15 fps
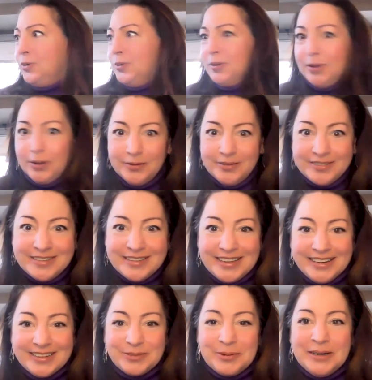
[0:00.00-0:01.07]
who goes to
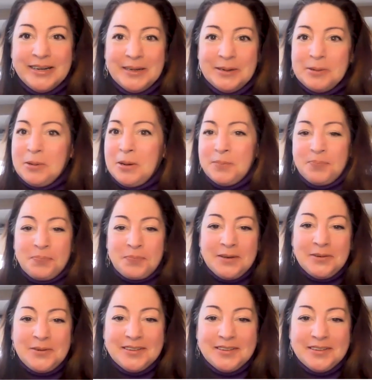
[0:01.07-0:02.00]
that, right? Who